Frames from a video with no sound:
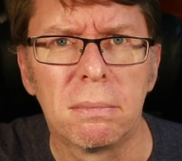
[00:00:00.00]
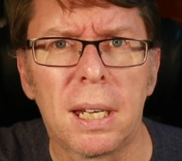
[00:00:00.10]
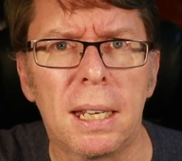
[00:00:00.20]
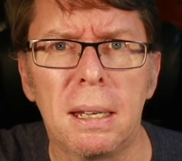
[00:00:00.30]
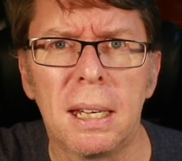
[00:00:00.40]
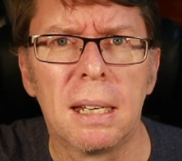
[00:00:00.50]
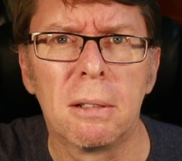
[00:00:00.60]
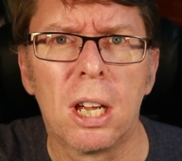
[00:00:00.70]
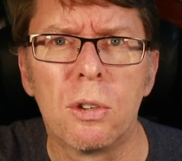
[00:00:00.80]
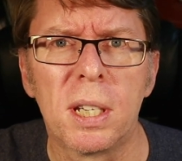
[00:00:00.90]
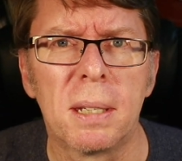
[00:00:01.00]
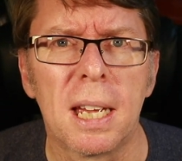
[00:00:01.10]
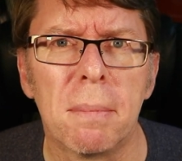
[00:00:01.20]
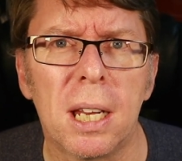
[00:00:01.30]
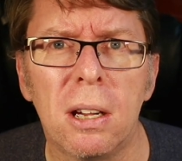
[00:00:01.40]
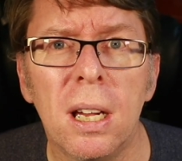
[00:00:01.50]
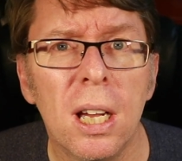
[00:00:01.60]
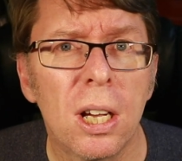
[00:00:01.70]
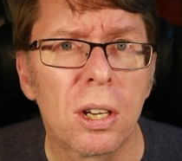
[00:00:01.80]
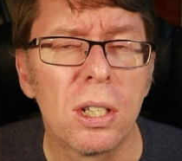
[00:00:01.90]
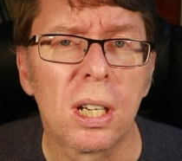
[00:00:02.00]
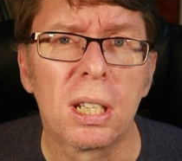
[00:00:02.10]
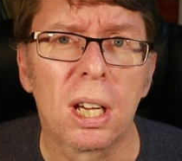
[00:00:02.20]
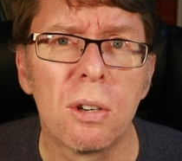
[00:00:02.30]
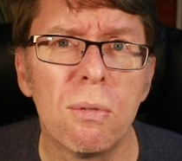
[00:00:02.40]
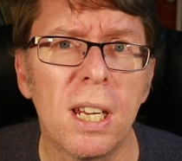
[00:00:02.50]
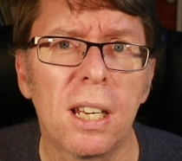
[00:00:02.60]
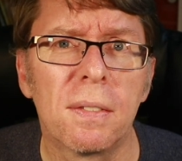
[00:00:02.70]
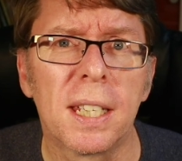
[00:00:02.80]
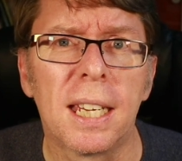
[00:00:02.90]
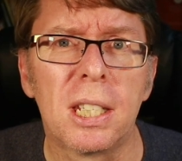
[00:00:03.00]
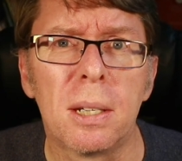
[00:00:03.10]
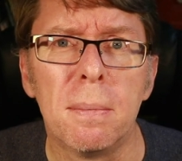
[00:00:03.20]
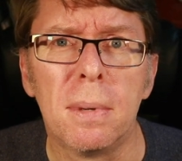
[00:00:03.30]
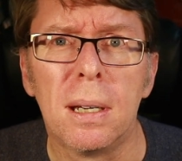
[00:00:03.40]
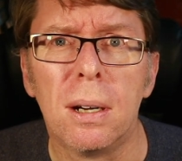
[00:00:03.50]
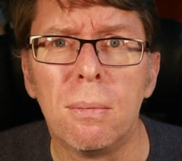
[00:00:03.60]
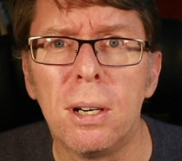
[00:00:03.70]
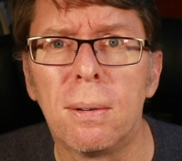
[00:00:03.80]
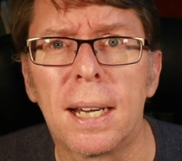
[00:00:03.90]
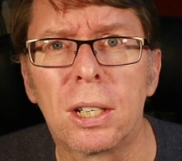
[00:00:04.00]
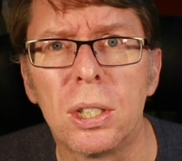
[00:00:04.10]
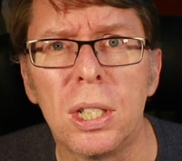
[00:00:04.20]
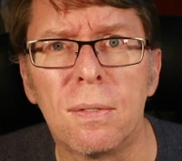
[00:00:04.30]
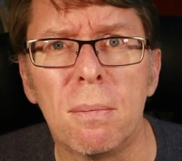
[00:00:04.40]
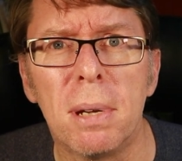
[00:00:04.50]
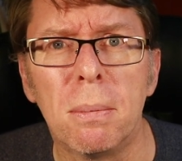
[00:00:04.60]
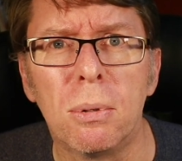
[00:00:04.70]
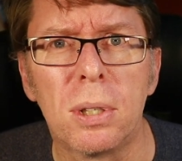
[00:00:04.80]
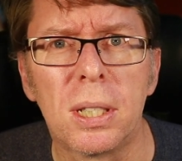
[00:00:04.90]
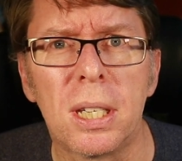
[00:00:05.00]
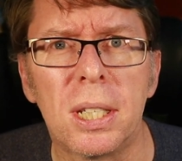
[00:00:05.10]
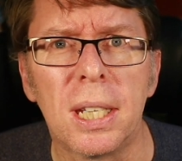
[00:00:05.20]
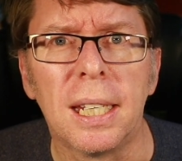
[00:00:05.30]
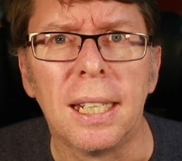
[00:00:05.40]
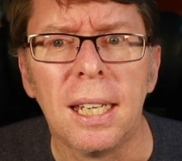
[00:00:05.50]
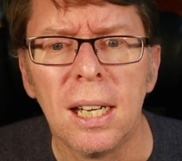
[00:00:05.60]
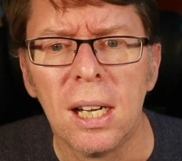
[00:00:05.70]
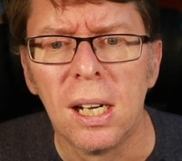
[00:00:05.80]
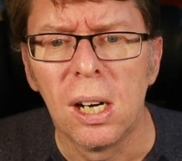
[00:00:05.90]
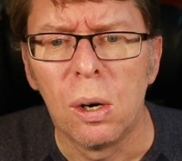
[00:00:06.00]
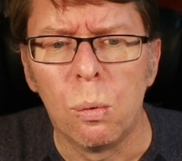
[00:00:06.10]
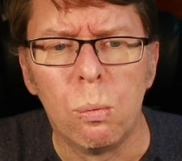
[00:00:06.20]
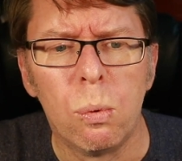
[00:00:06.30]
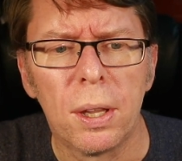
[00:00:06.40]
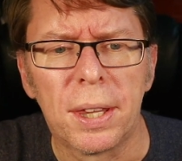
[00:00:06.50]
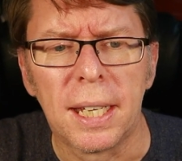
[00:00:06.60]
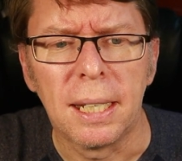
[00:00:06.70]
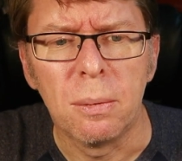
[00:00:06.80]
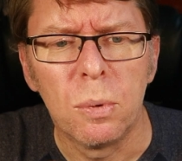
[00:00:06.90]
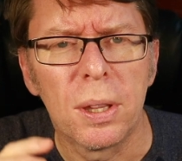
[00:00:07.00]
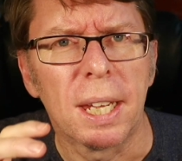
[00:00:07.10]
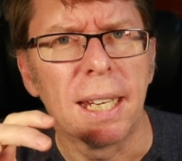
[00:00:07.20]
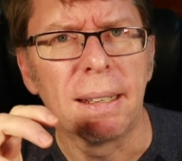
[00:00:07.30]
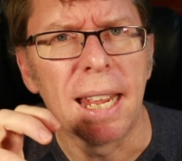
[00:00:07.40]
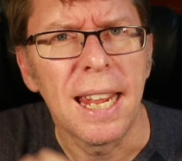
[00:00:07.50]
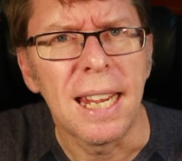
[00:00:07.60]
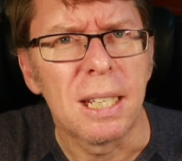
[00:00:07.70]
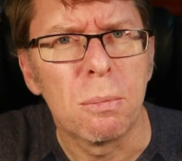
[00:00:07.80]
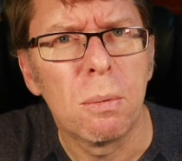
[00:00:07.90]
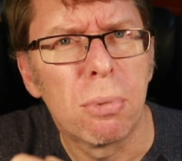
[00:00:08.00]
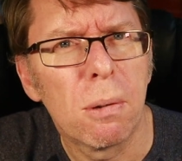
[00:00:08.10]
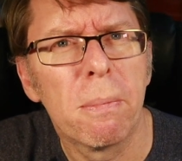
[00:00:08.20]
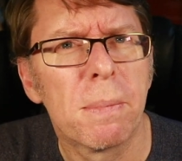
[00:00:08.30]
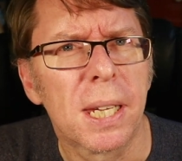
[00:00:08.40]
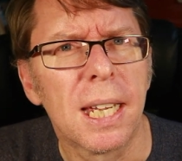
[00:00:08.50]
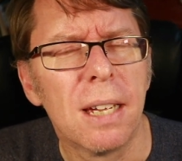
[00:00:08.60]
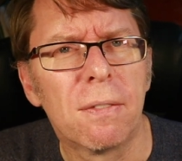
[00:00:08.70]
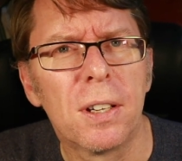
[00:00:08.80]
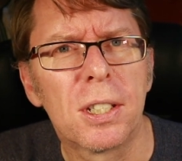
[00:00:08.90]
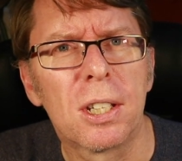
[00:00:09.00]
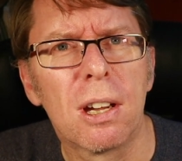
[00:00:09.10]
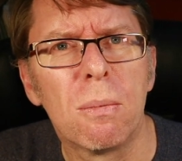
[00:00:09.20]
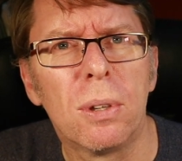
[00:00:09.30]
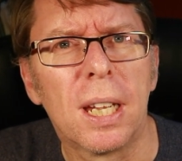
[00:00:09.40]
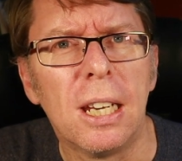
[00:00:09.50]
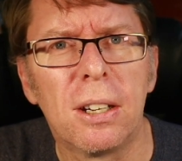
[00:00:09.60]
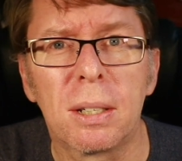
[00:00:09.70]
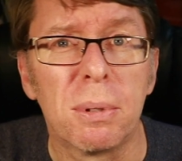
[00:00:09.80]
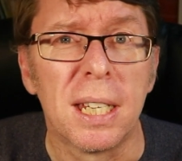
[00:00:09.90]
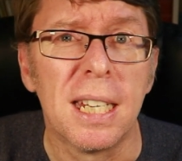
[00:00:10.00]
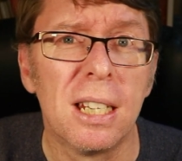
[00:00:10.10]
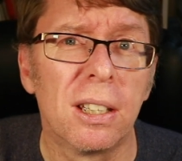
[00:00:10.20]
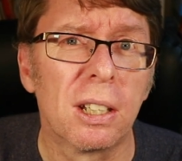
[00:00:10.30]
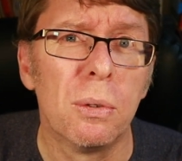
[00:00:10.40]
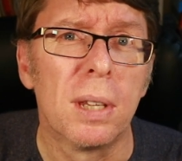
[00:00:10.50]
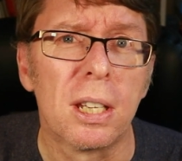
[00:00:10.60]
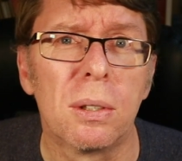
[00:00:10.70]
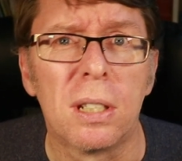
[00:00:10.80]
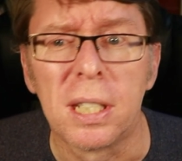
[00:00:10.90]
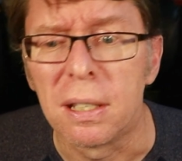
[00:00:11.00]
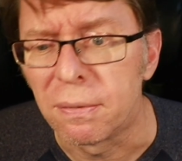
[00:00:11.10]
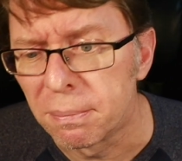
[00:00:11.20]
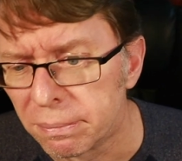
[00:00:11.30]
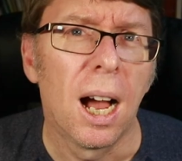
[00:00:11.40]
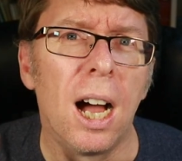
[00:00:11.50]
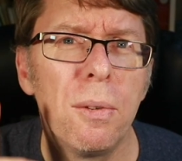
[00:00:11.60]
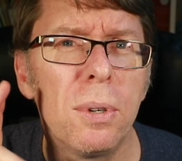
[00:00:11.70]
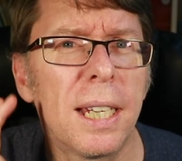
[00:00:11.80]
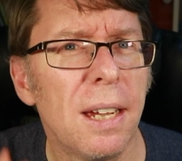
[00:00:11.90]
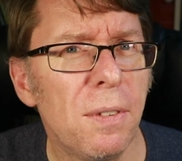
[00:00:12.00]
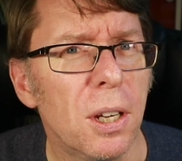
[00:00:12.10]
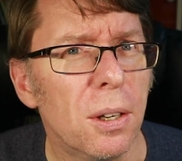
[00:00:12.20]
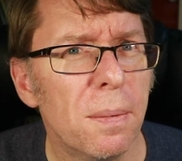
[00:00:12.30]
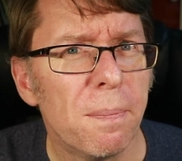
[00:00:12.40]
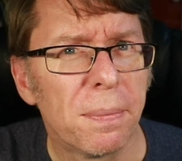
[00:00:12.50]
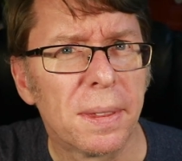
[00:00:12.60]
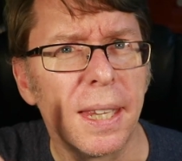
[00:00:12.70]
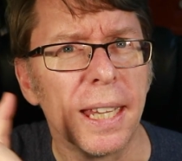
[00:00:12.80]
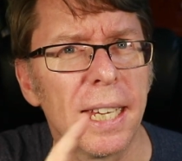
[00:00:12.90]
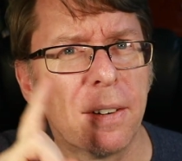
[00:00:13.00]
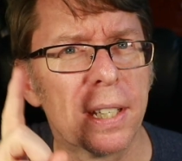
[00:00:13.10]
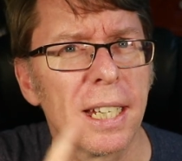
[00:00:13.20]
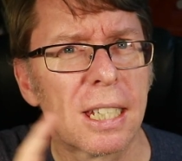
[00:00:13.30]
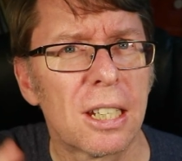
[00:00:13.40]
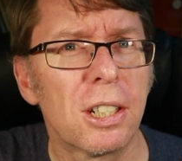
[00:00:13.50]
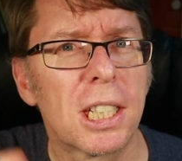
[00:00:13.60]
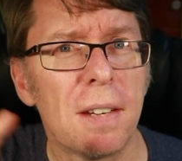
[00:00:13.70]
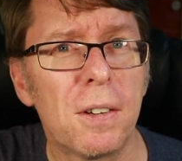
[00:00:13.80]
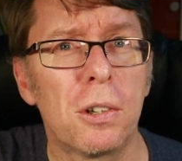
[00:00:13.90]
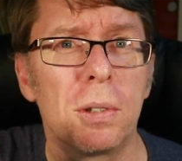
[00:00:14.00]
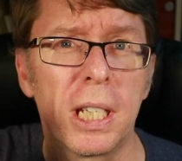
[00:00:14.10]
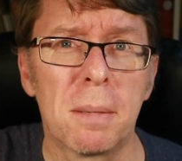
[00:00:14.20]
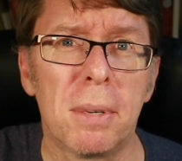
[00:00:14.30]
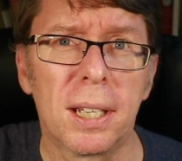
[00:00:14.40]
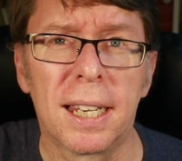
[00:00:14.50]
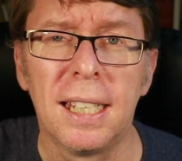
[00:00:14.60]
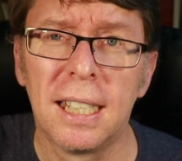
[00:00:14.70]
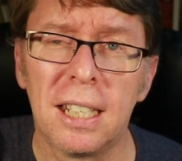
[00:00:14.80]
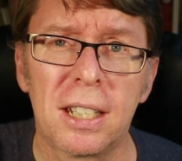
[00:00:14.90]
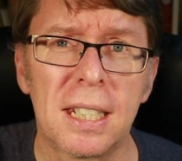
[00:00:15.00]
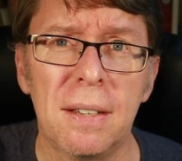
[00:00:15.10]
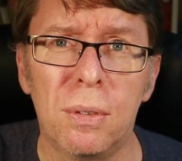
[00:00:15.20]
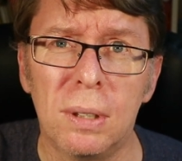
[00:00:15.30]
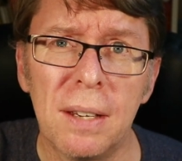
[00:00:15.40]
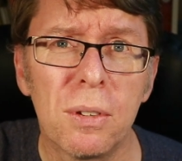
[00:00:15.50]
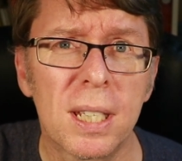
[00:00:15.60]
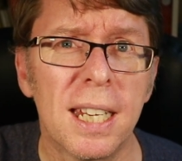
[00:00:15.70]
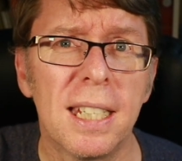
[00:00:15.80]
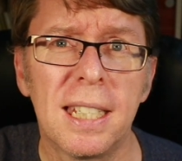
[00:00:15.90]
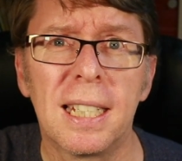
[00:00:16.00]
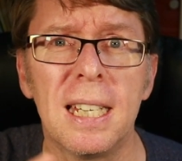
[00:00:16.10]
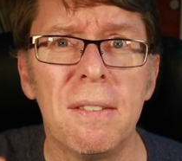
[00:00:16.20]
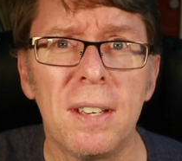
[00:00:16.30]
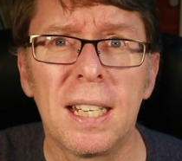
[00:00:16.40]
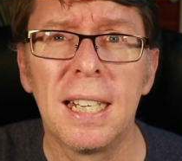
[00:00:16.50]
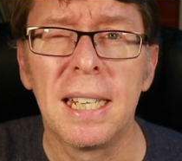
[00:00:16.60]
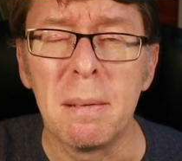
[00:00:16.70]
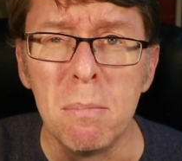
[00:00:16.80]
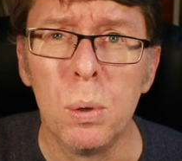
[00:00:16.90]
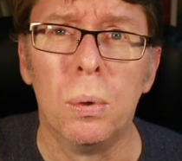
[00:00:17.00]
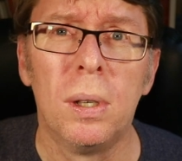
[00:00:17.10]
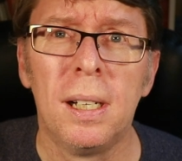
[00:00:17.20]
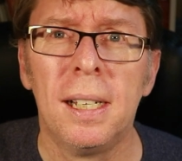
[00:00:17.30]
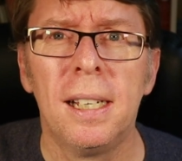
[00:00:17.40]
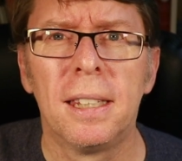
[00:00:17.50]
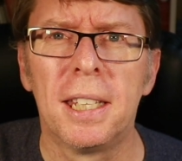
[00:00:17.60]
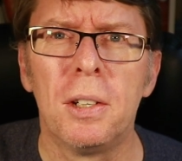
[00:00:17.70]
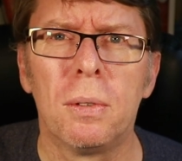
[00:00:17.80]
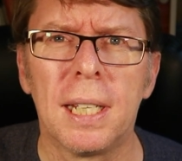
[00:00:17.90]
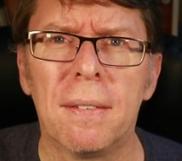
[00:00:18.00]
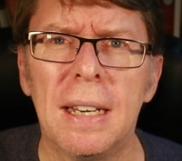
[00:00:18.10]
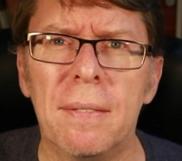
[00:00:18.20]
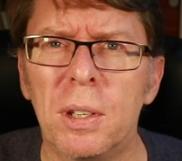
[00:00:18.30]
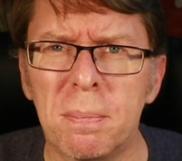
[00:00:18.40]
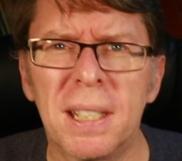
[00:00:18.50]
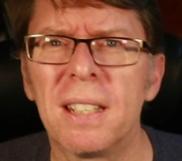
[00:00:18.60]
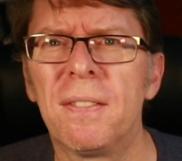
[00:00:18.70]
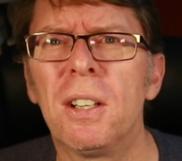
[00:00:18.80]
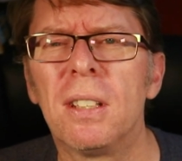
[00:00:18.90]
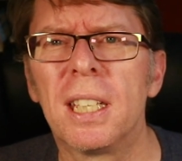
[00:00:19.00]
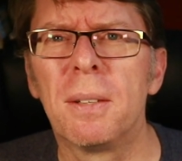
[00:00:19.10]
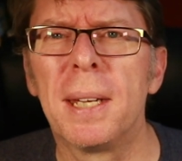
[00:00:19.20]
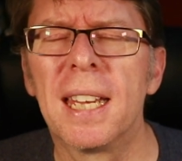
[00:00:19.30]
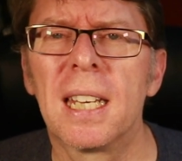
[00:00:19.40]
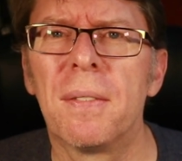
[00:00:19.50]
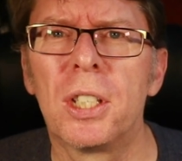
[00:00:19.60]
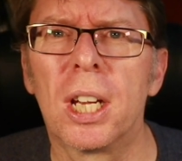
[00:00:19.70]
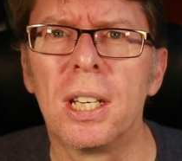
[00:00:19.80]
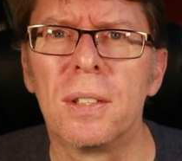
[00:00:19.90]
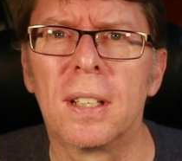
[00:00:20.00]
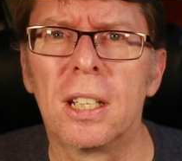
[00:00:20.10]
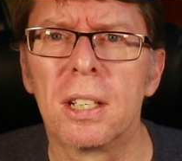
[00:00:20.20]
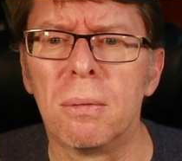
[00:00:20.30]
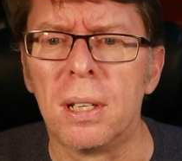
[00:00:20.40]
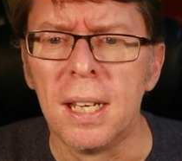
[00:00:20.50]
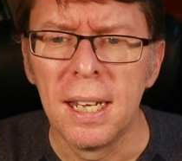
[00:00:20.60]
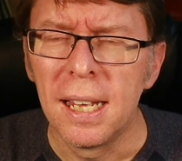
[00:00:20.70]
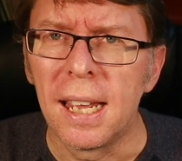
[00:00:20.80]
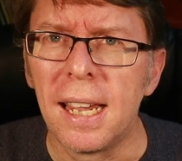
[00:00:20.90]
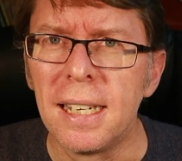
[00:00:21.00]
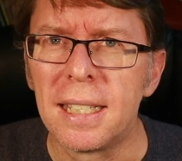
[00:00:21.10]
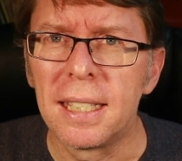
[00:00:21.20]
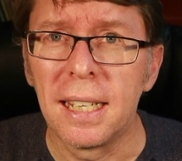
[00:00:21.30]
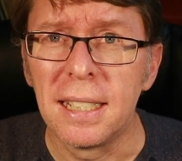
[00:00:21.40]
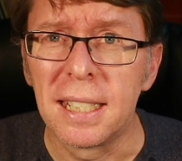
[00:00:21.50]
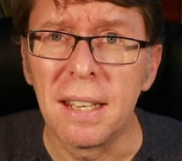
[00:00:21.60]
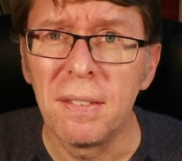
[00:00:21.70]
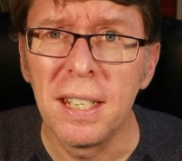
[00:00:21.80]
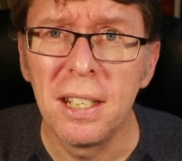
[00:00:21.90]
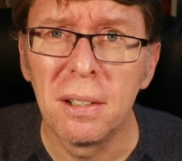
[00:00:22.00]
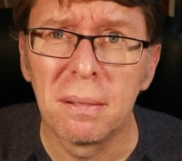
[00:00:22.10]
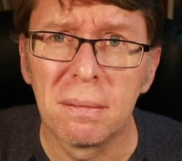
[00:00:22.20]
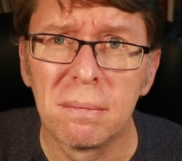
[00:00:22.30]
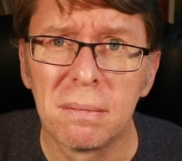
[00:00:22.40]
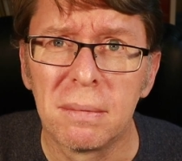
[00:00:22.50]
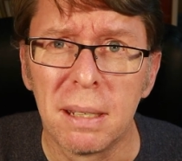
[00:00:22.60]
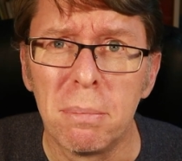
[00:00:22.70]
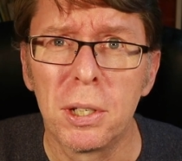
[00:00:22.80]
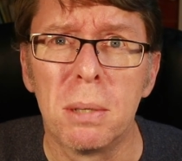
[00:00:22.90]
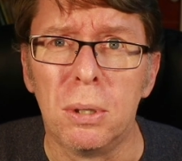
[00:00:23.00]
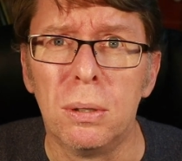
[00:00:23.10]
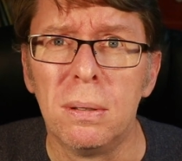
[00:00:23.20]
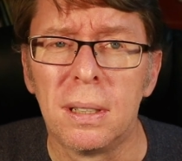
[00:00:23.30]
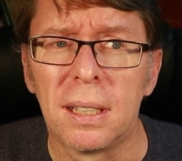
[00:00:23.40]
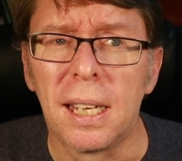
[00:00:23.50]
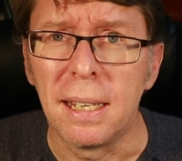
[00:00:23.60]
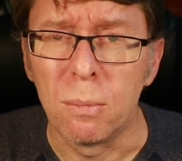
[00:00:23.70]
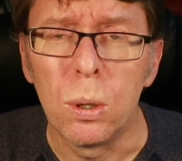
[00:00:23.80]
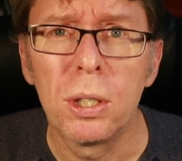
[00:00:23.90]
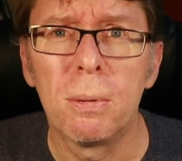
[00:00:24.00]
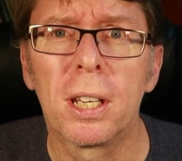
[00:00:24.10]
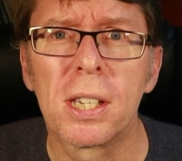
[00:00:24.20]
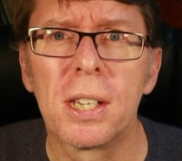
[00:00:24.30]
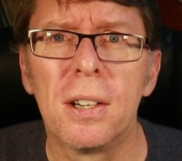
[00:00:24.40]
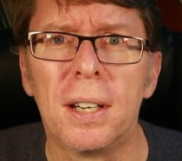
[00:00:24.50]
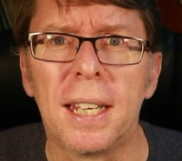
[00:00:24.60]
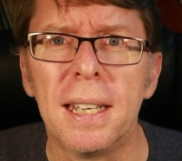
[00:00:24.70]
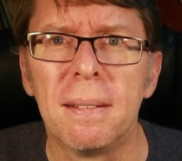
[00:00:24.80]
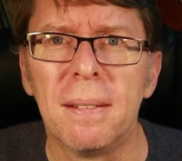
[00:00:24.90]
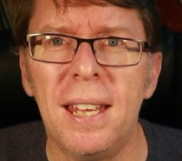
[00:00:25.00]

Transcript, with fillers: address down below, because I'd really love to get some real reactions from people, just to see what they hit, what problems they hit first time, what they liked, what they didn't like, all that sort of stuff. I will give you that there is a slight difficulty spike in the last level. Level 10 is significantly more than all the other levels, but I felt like we had to have a challenge for the last one. It's definitely not impossible. It was when I started it.